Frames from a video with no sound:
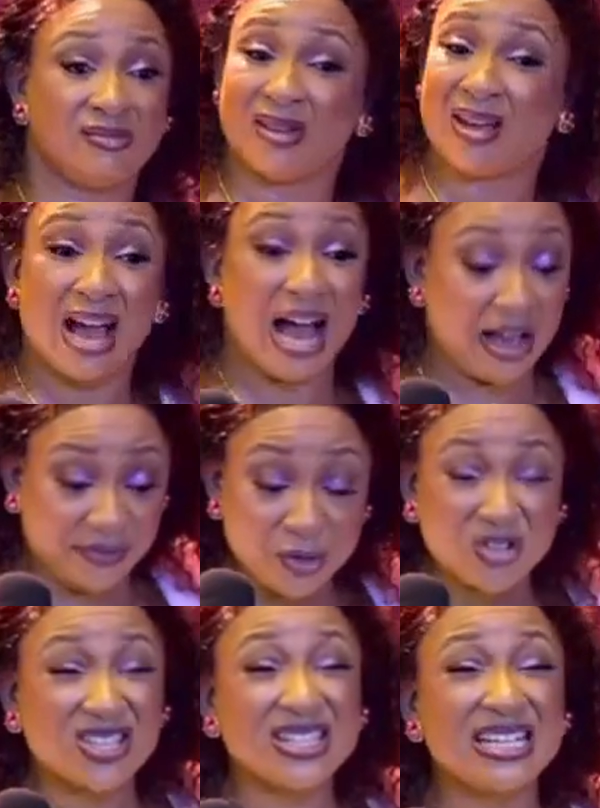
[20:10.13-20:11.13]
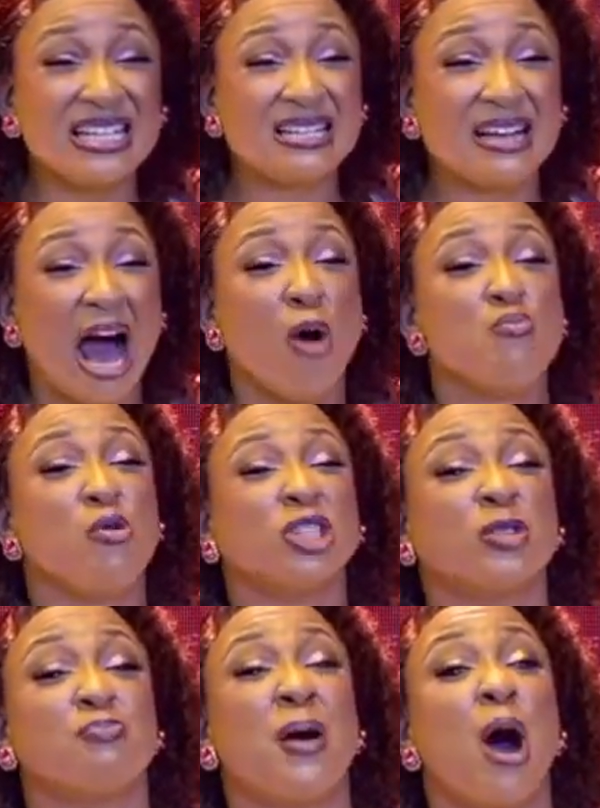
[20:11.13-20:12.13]
Have you seen how much
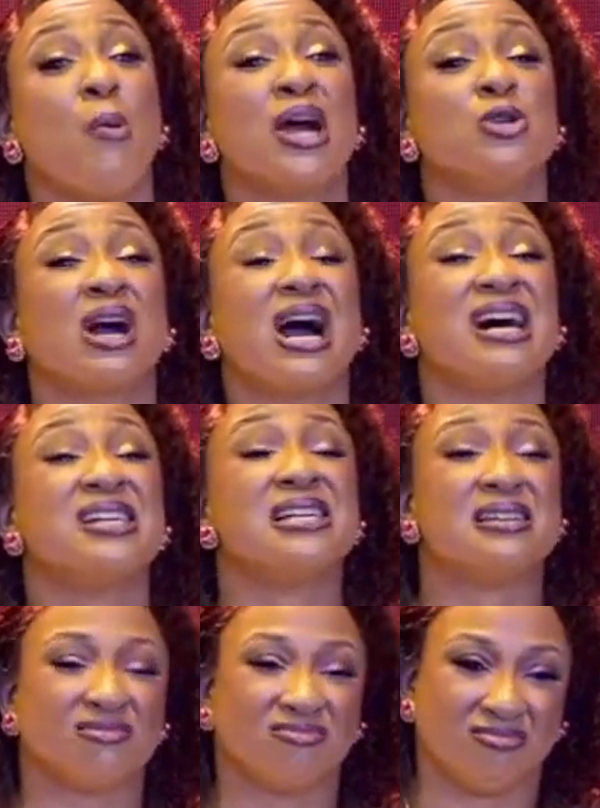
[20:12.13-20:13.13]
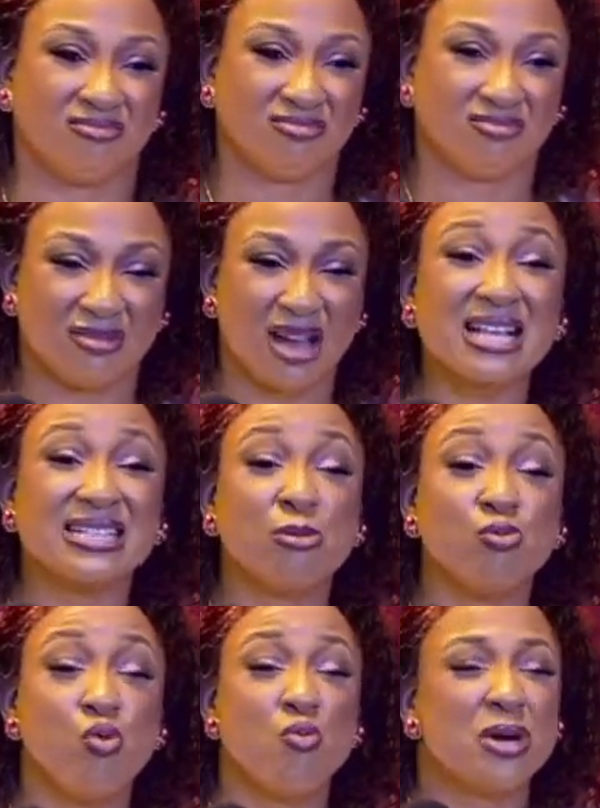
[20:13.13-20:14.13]
power you carry as a
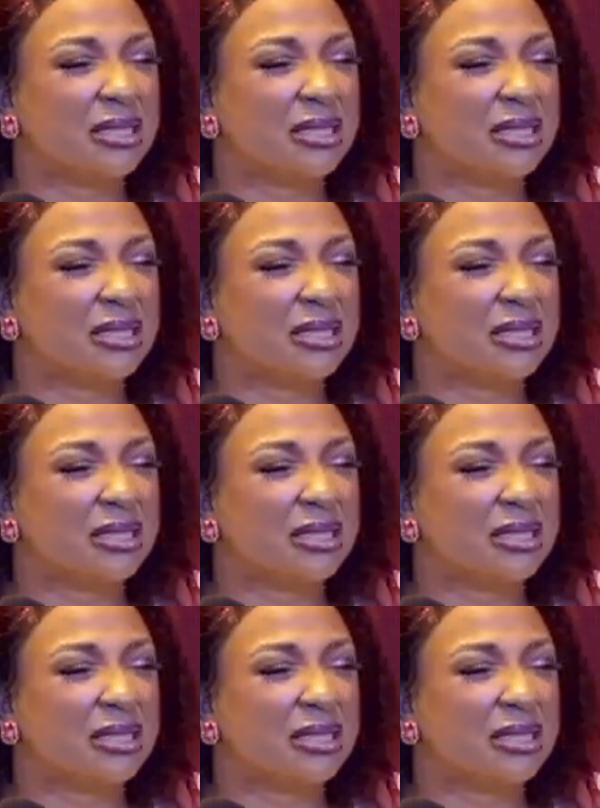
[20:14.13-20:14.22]
woman?